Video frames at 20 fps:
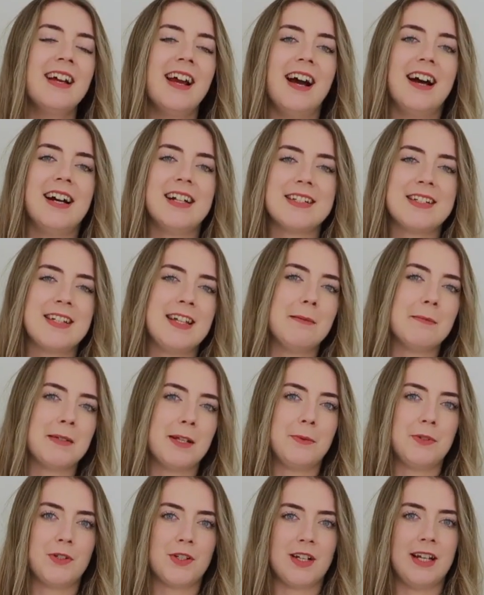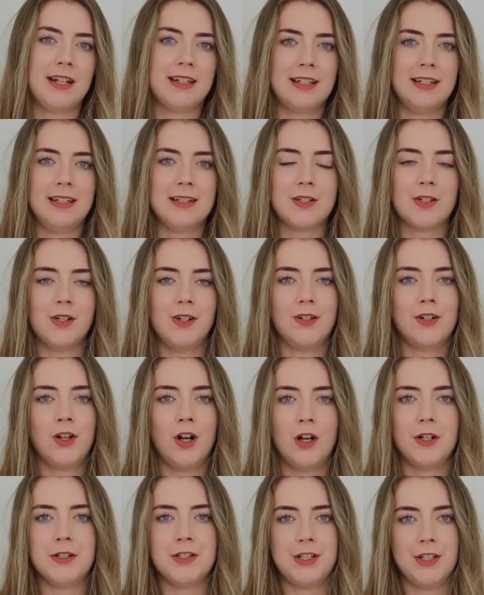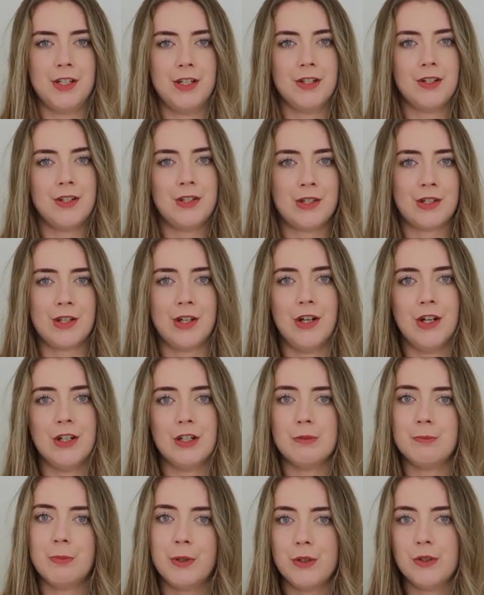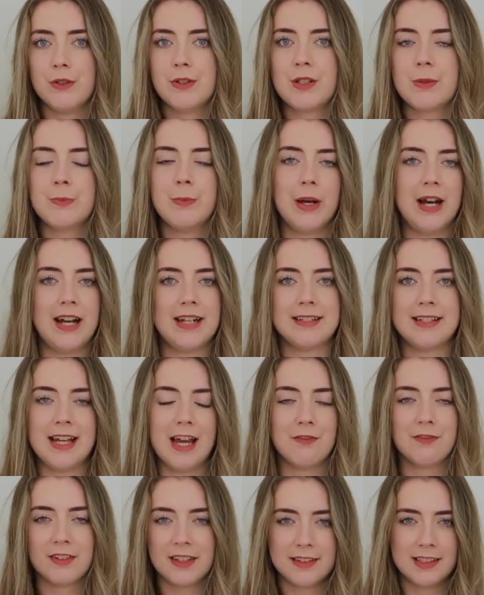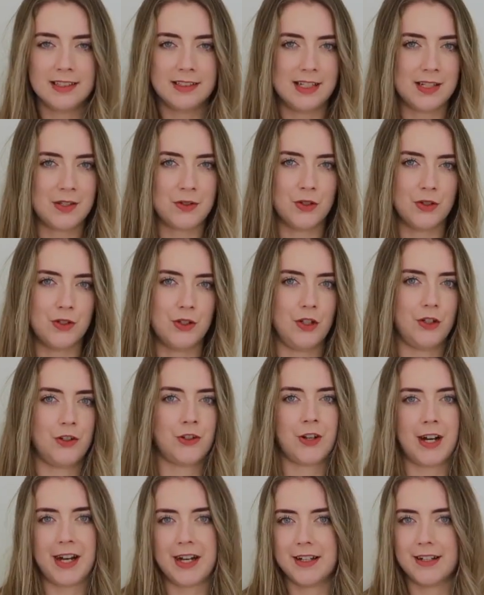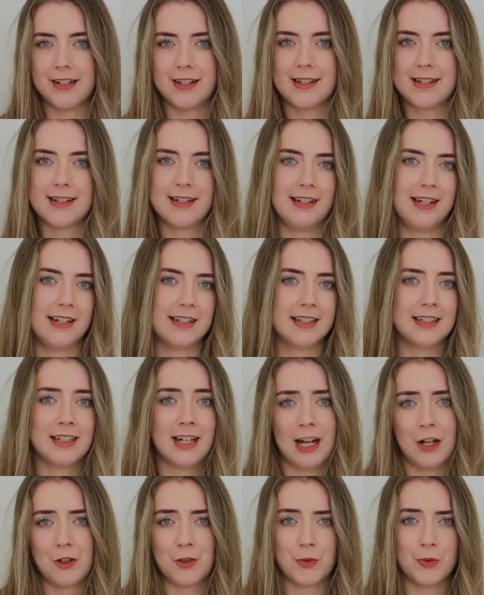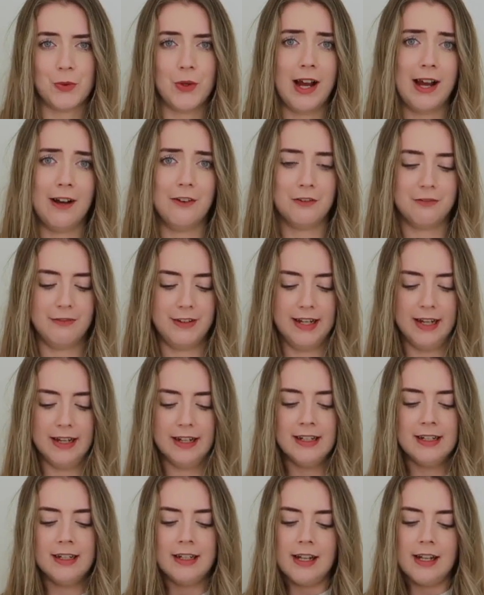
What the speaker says: I teamed it with just like a little cardigan, skirt and boots, but I definitely think this could do trainers and like a casual outfit.